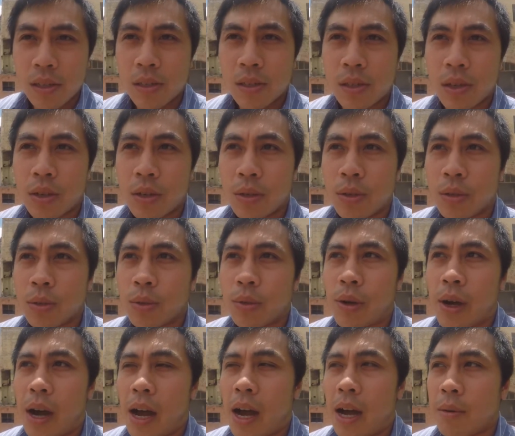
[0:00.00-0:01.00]
So
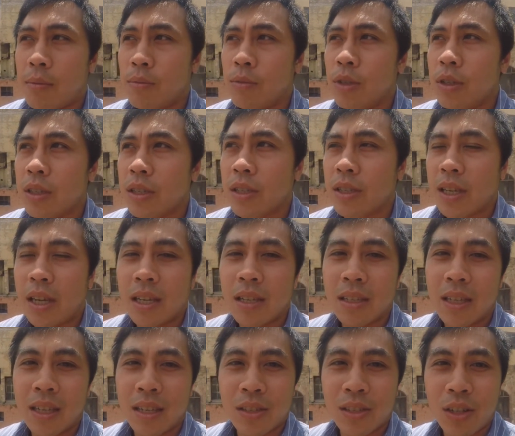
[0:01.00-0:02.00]
I'm really excited to
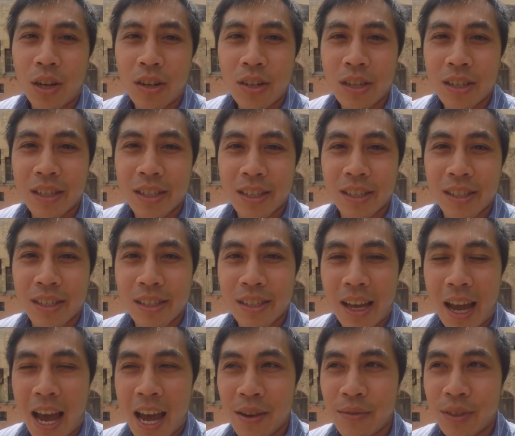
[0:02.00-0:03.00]
get it started because
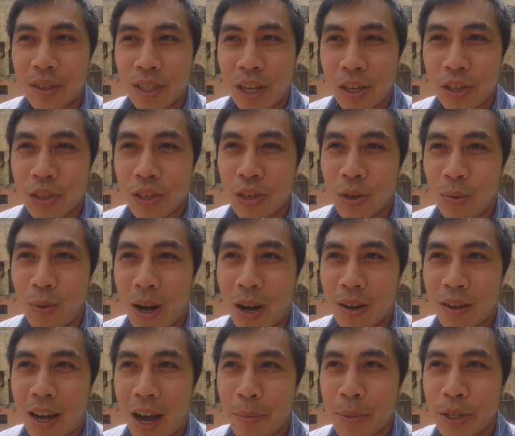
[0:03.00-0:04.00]
I haven't touched it in a
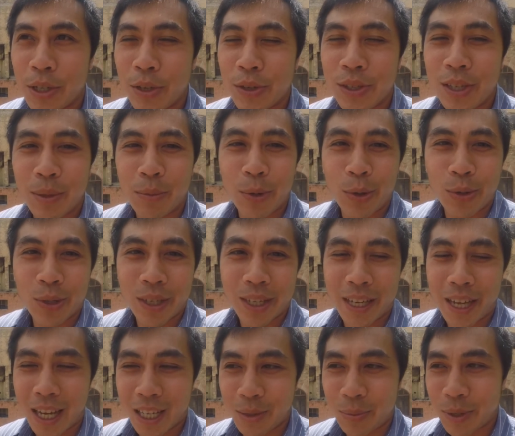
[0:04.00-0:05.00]
while. I've been using mostly
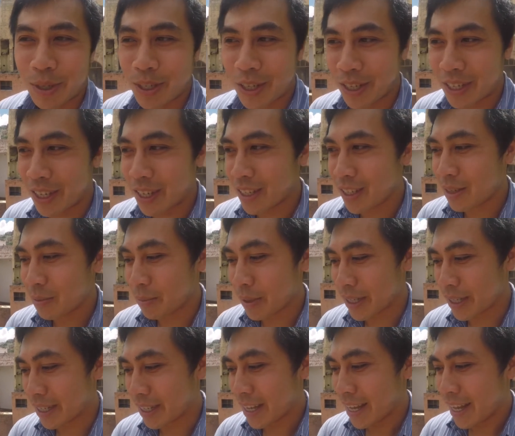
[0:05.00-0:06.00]
Gatsby.js,
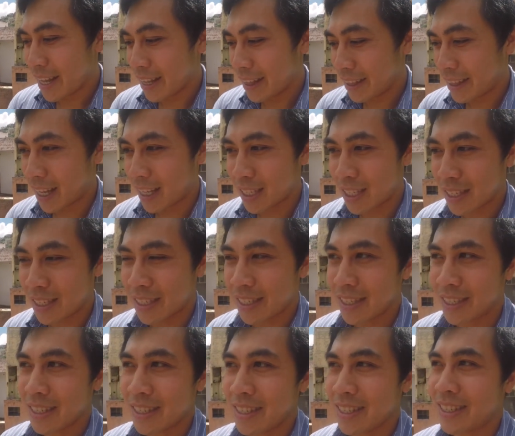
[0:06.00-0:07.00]
but
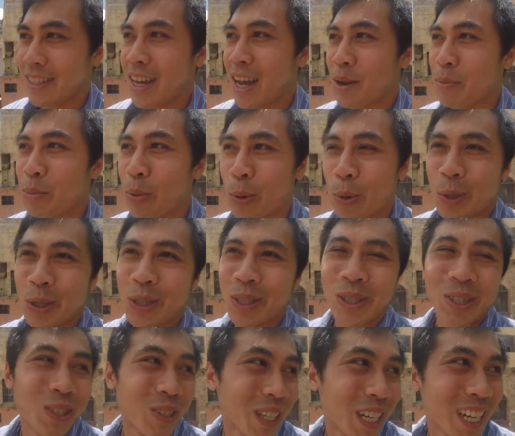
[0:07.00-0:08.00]
that's not important to
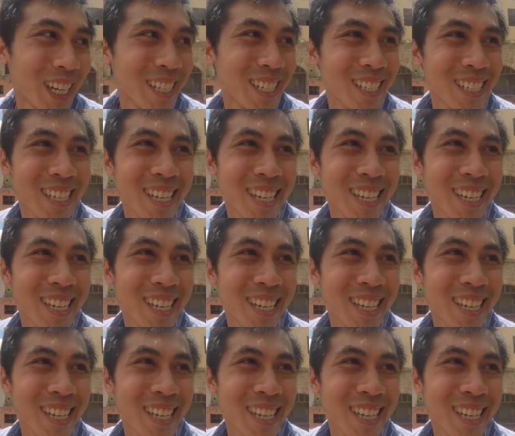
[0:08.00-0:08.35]
you guys.